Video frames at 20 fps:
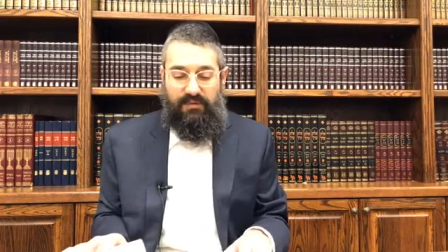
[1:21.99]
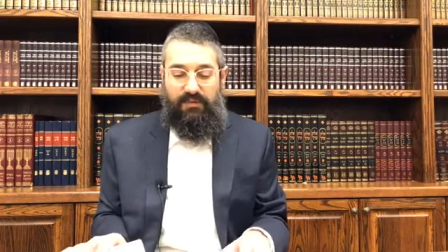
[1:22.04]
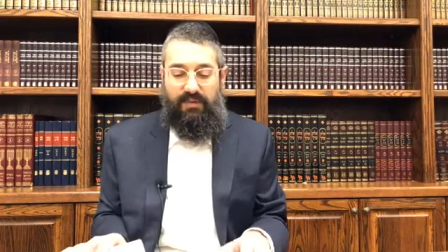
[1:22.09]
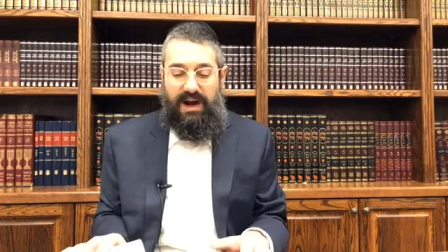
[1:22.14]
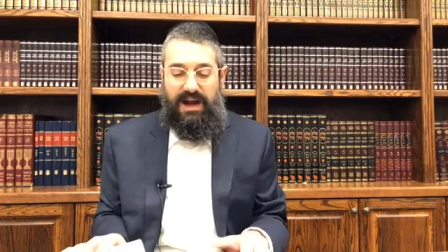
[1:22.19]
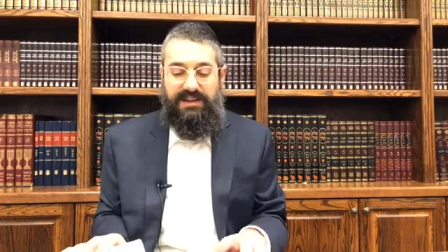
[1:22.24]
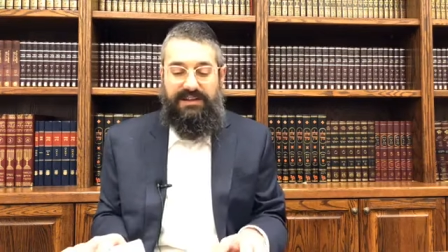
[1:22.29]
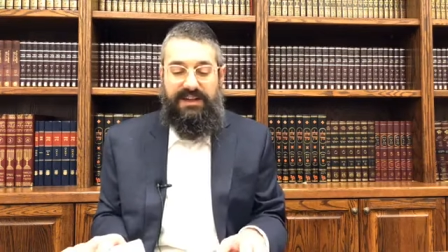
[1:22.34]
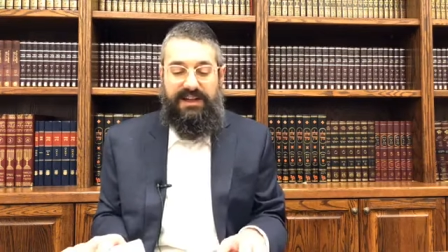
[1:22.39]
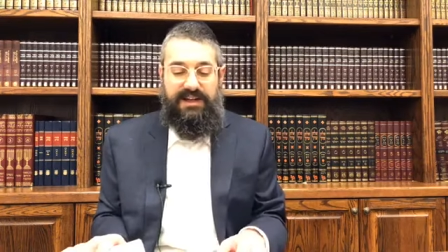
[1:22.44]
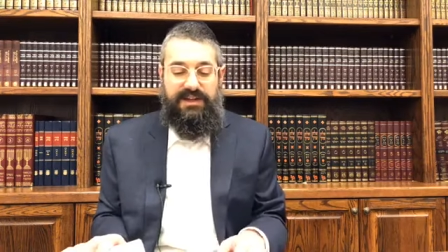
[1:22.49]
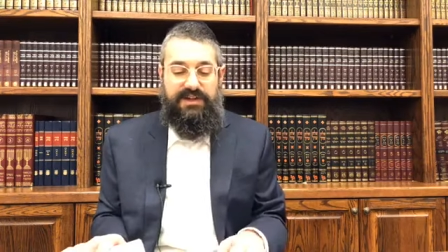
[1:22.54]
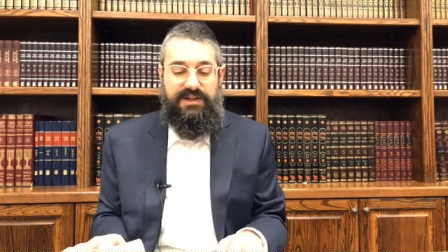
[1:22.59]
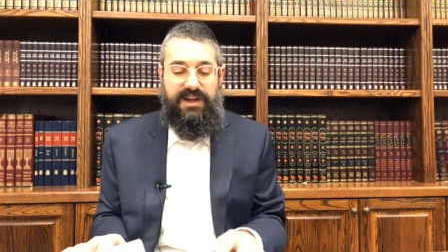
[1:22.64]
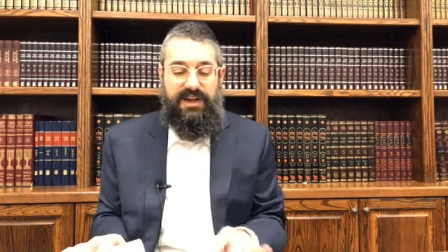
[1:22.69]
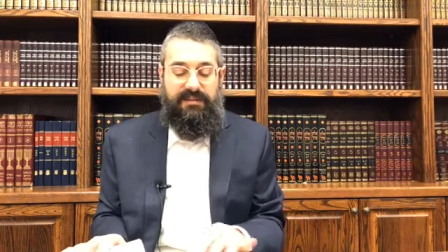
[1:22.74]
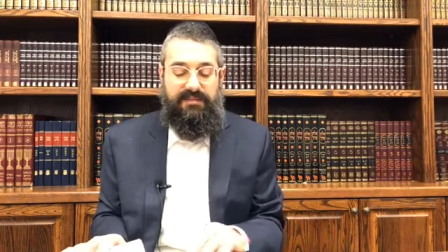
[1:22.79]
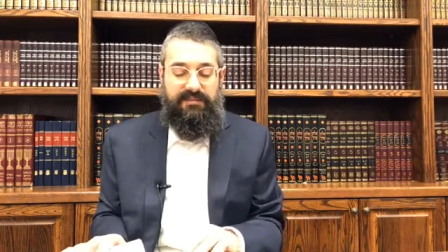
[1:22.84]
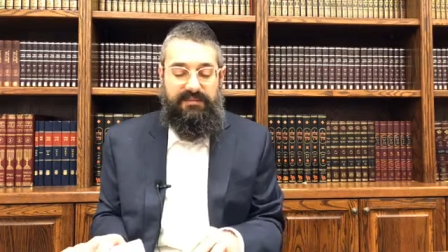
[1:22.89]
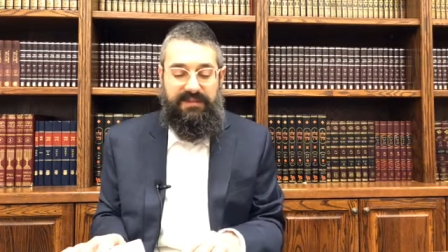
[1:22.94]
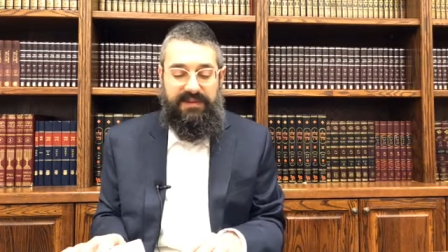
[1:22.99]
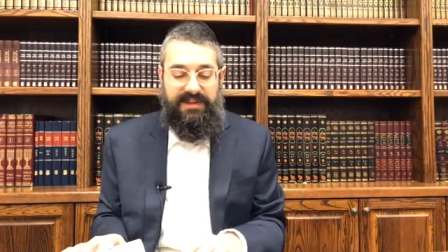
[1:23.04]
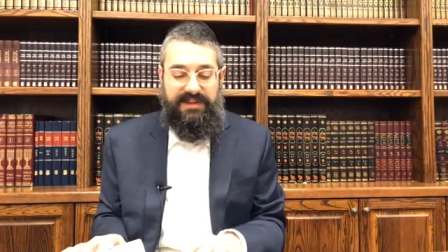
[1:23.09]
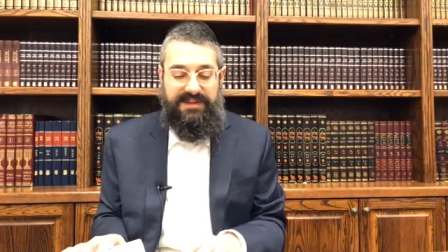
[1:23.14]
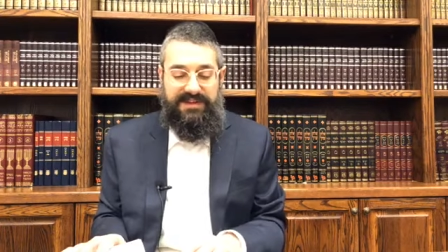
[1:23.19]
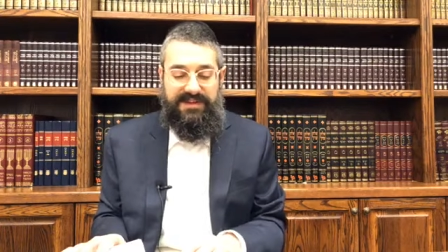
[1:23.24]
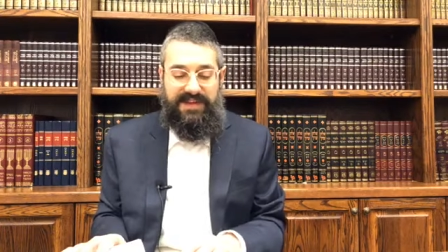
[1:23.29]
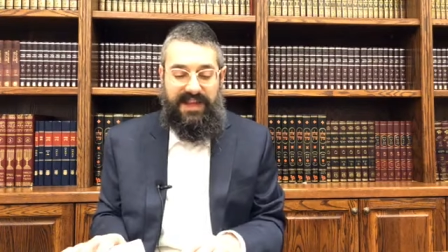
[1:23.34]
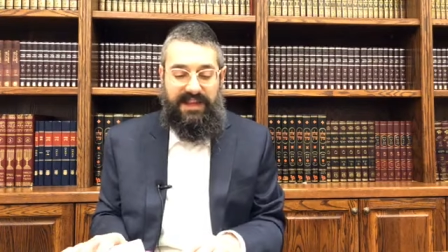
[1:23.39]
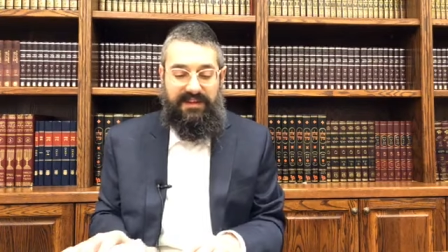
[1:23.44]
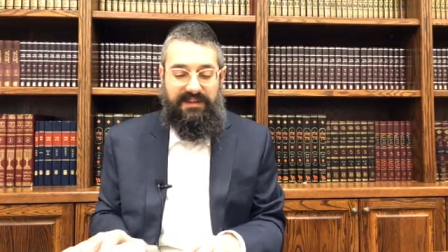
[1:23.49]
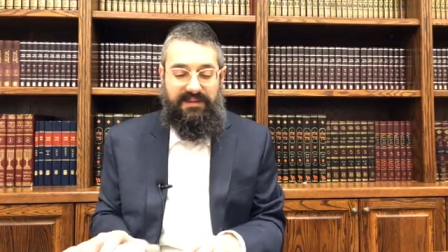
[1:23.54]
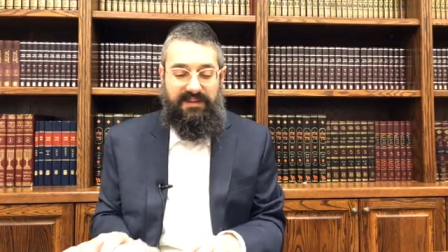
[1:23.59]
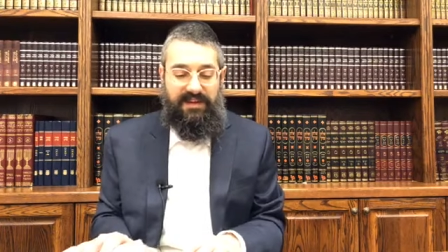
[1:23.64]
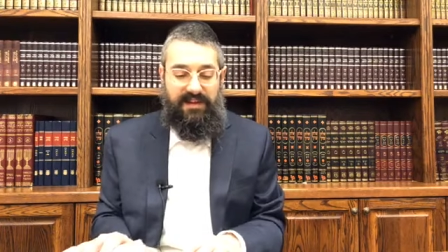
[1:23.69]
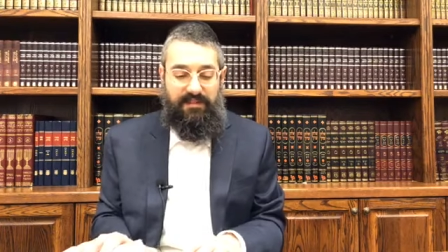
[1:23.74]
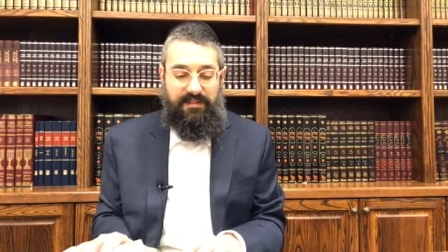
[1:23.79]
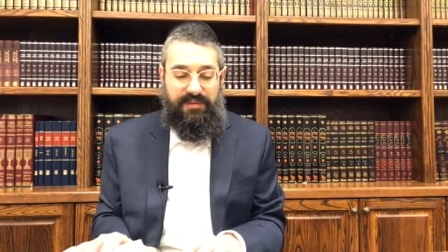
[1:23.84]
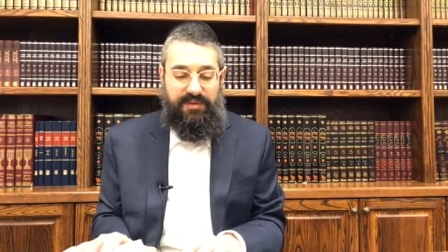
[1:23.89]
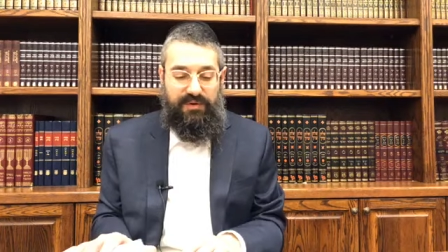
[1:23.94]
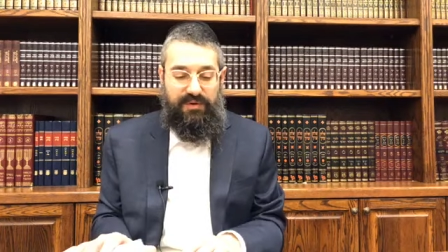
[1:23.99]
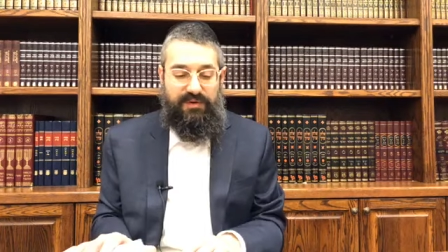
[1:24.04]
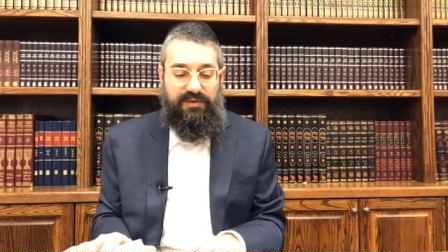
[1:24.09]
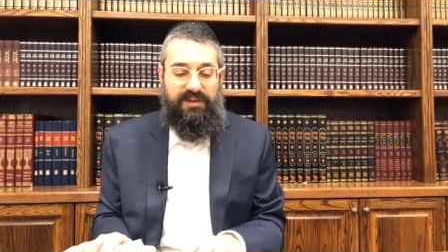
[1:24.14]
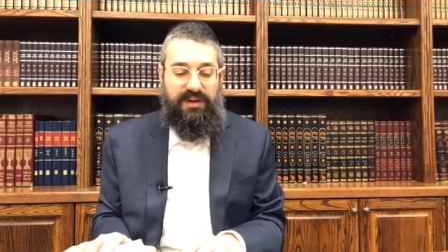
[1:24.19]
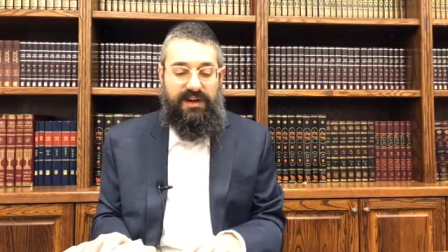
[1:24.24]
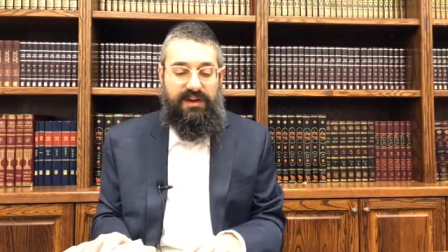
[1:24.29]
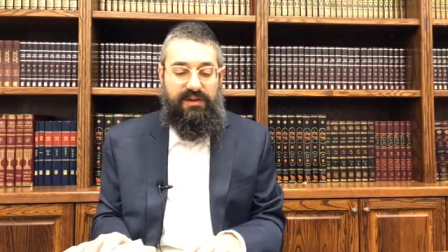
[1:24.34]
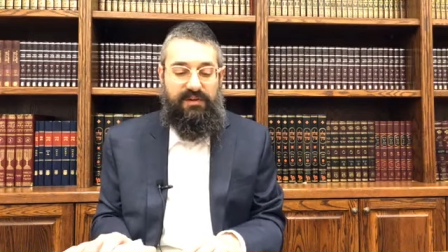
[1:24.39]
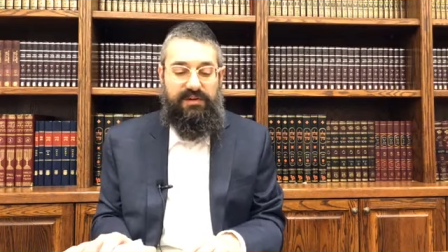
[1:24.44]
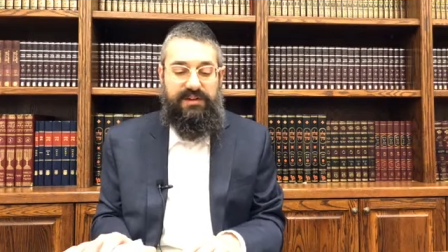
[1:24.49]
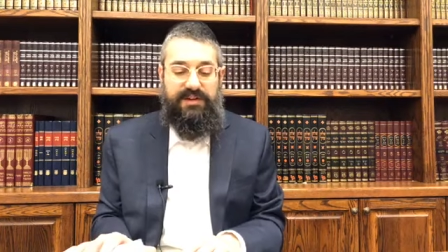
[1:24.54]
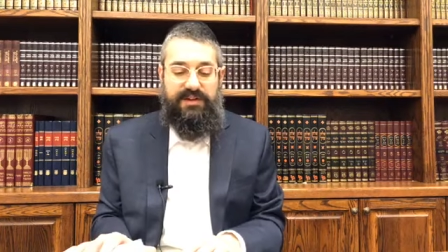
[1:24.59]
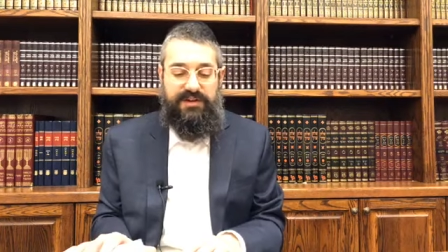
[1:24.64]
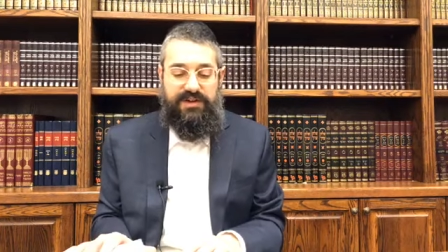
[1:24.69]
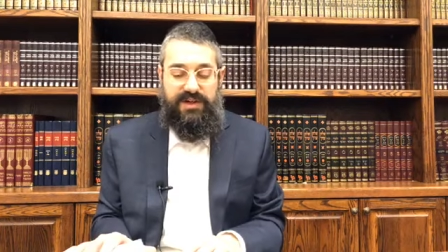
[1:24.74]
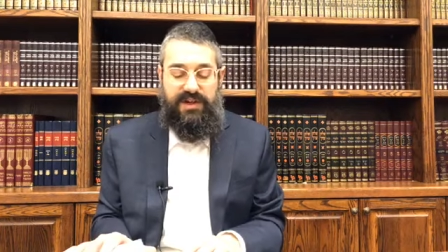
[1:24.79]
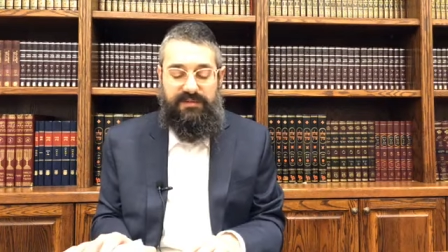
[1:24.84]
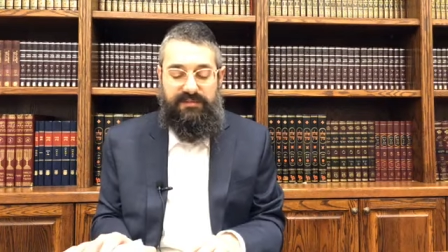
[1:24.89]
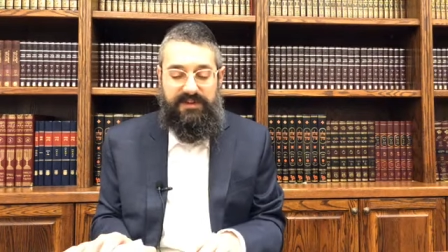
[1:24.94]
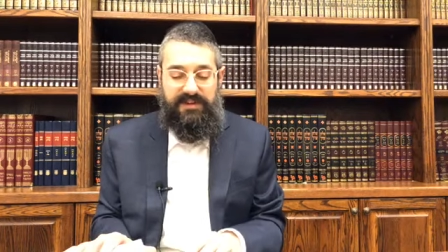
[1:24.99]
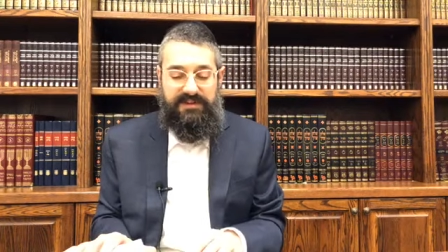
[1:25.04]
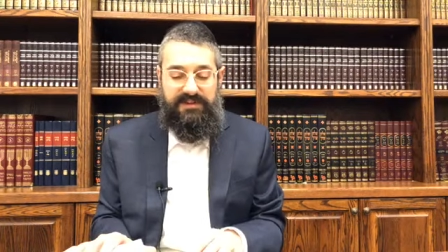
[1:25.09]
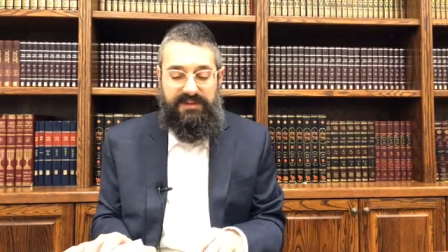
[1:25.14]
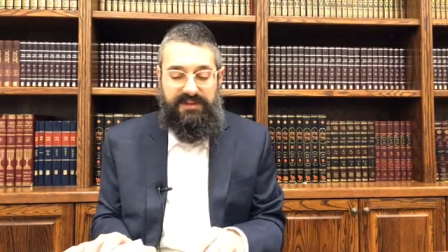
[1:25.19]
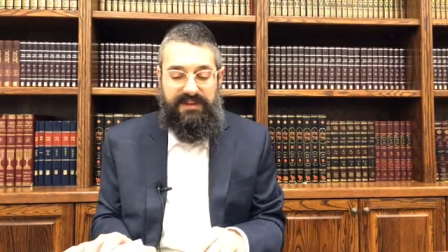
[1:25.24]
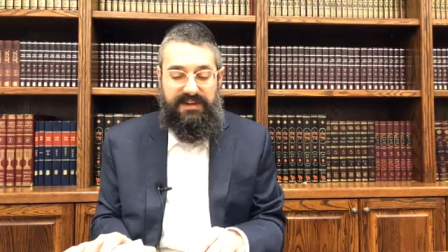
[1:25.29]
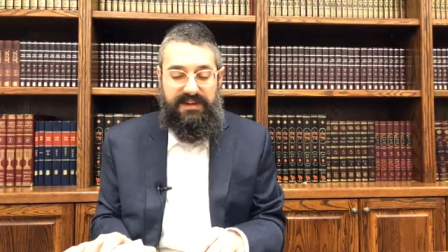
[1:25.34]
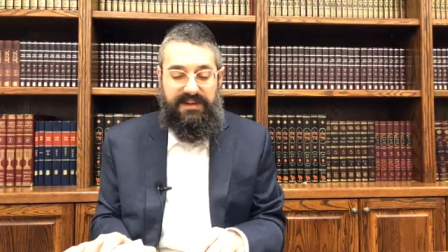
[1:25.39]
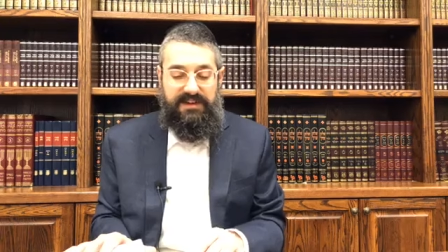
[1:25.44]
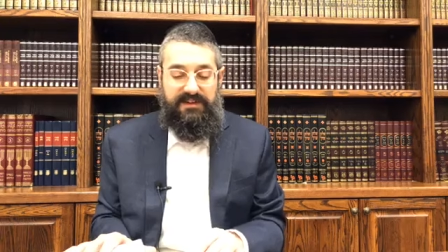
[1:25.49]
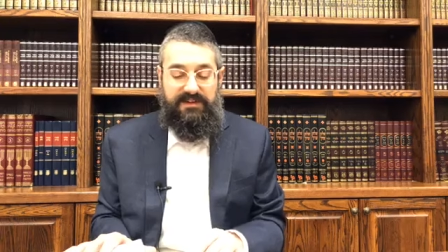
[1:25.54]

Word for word: Why did Hashem send a pure and holy neshama